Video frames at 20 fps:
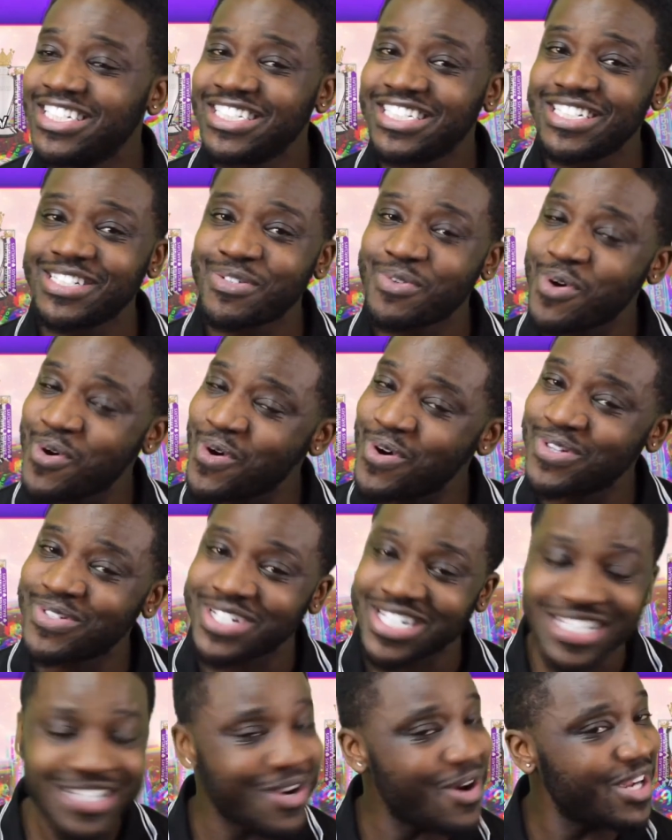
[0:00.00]
You just got
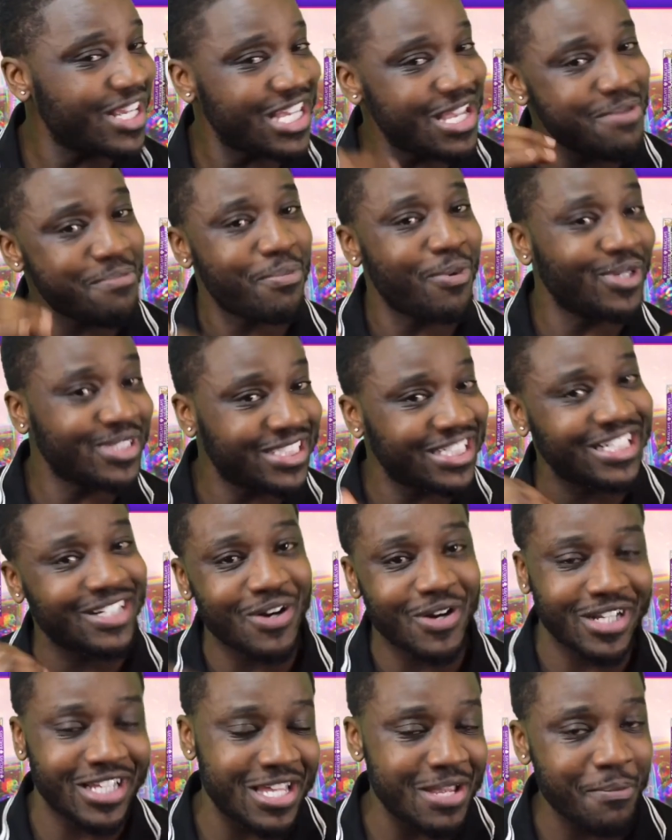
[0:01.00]
to keep
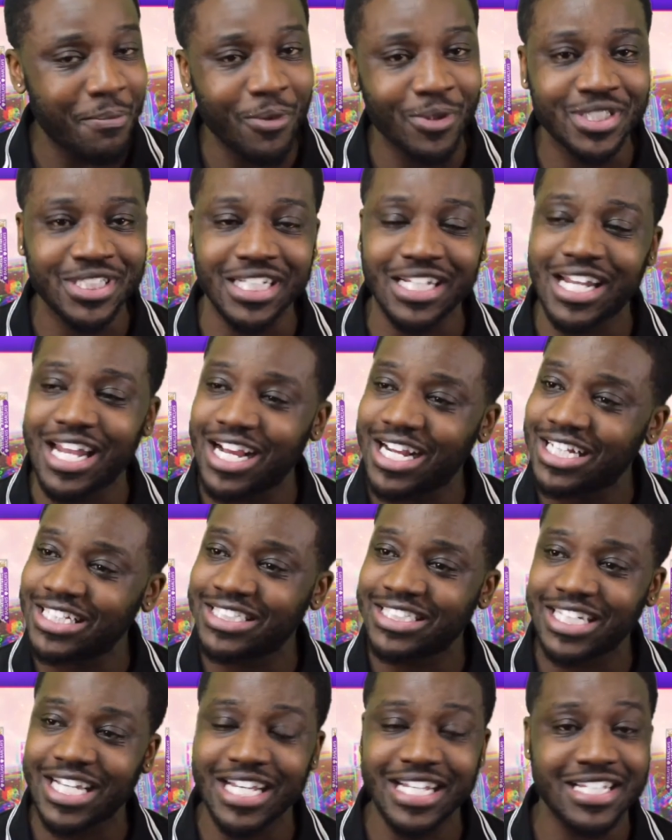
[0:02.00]
pushing. Like I
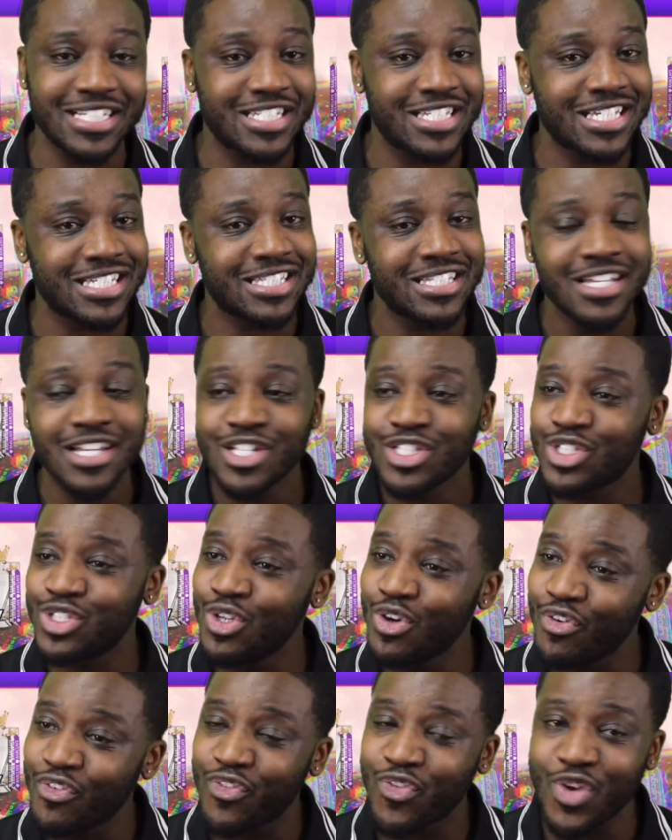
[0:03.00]
said, it's just
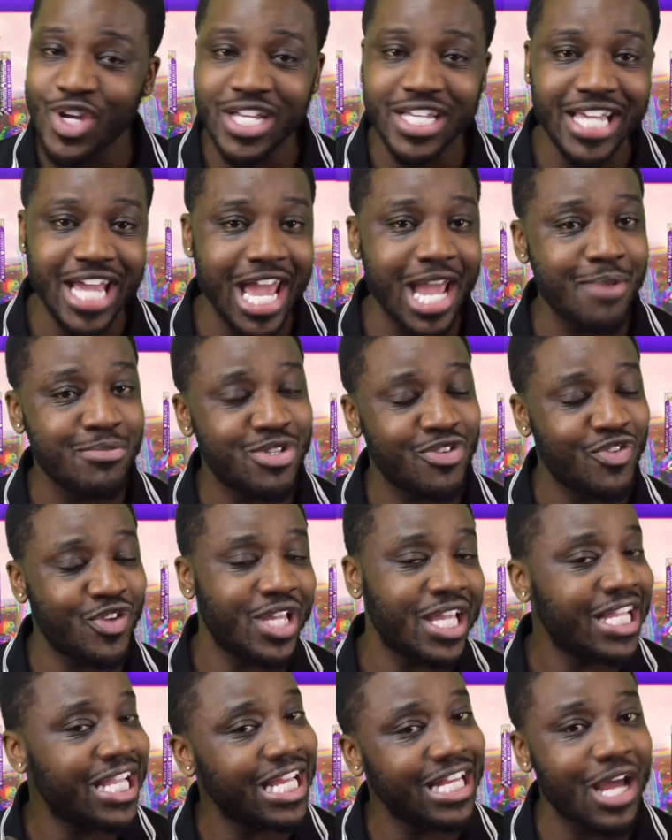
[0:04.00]
2 or 3 games. If you
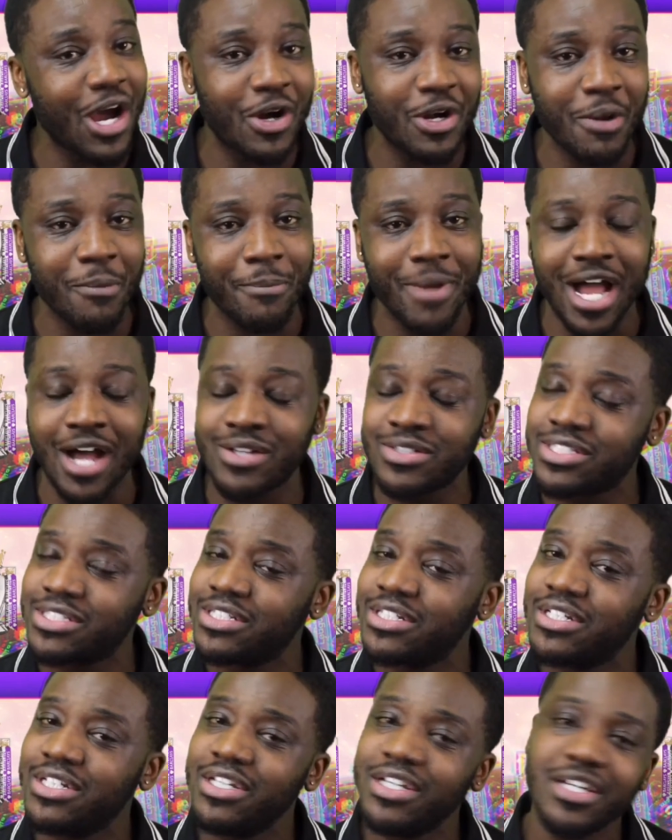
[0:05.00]
can get that on a
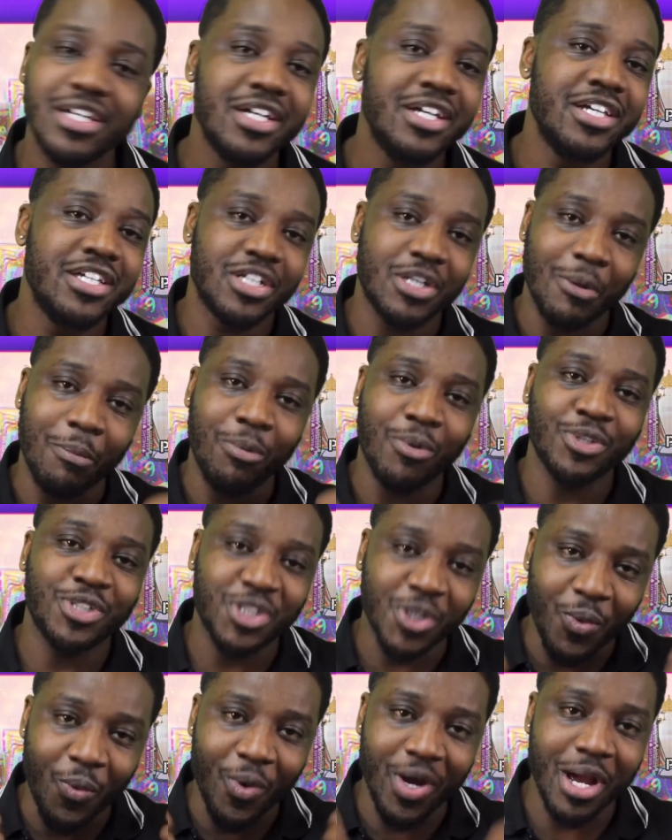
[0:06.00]
bounce, you could
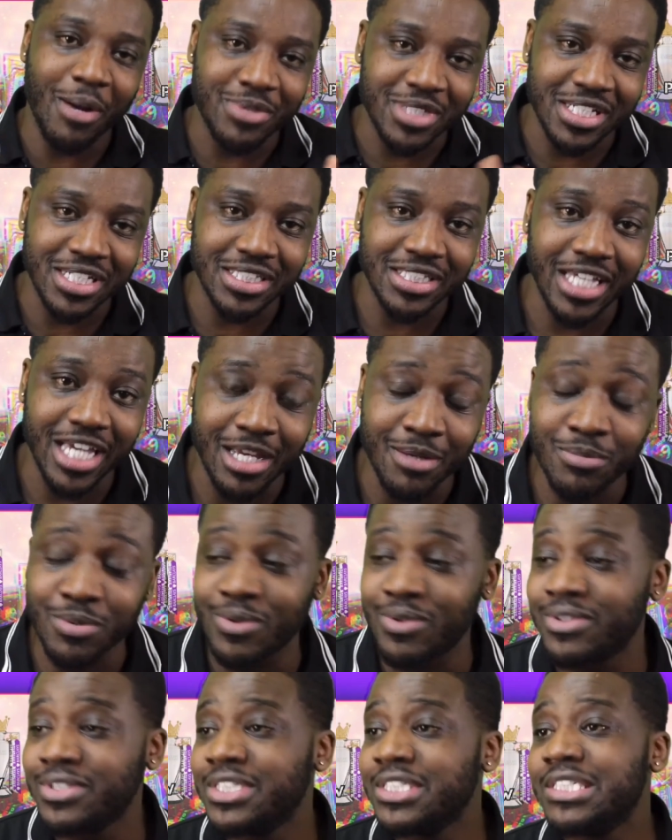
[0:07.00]
push your way up to the
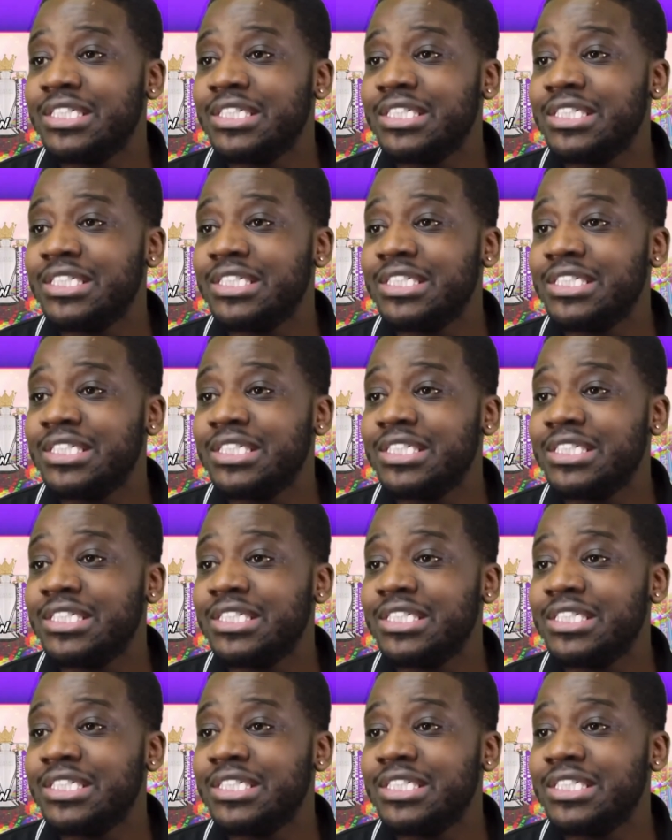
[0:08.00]
table.